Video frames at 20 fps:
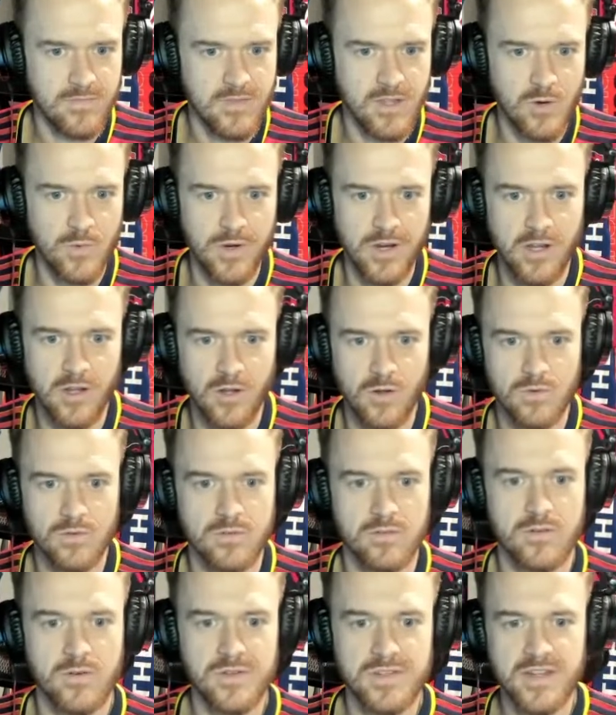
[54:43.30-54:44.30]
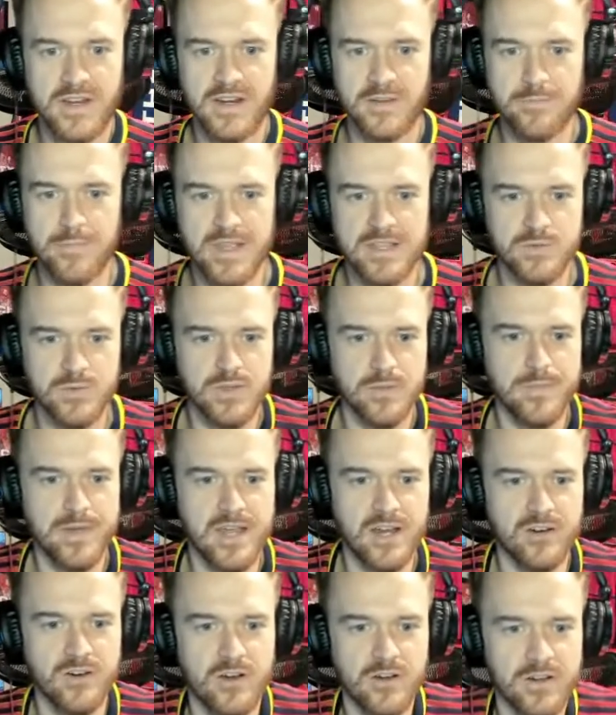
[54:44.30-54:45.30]
There we go. I just got to mess with the
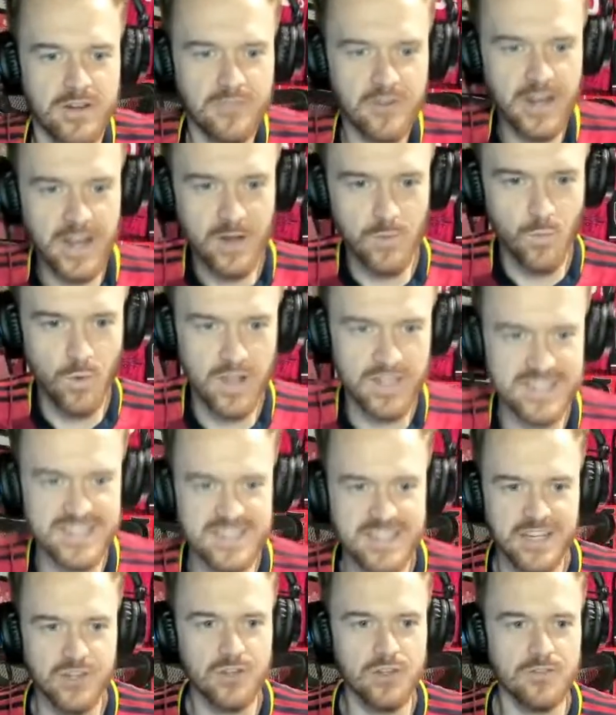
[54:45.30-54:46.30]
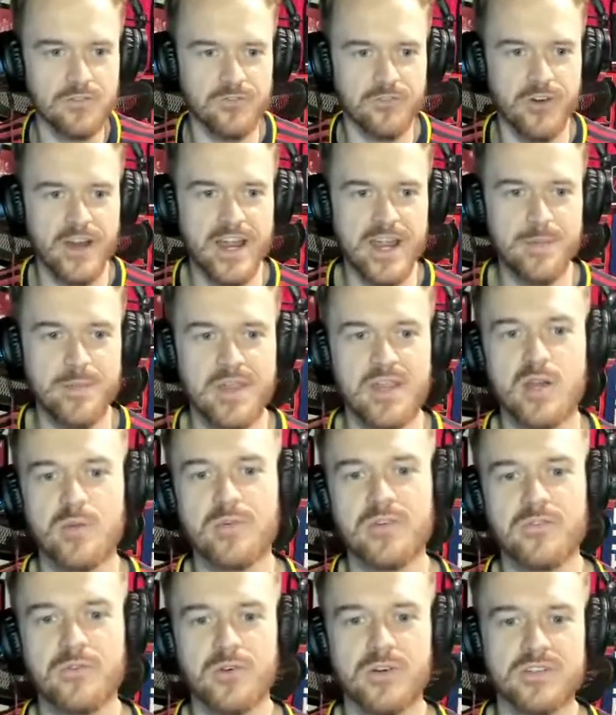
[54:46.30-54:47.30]
background. Never had a single frame here
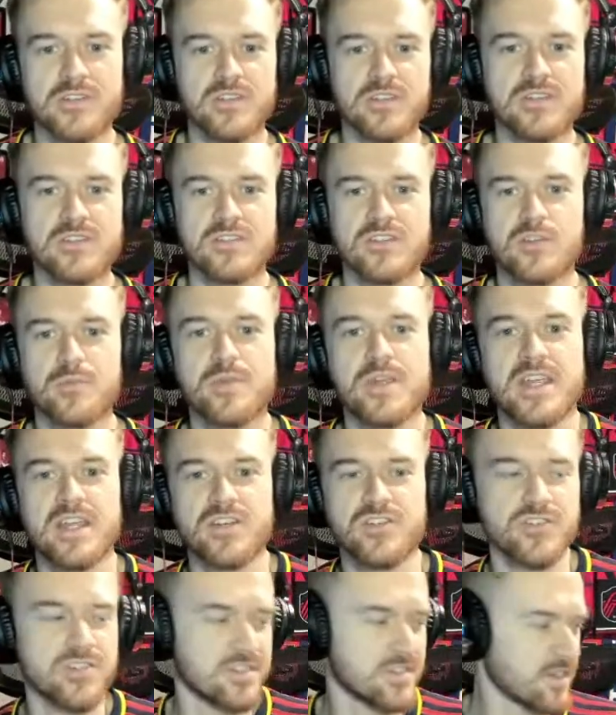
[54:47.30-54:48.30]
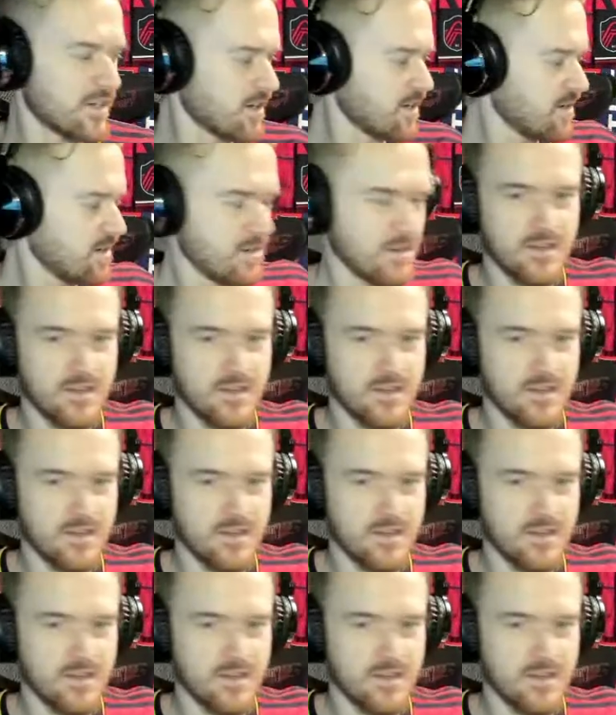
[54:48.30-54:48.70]
before, so this could be interesting.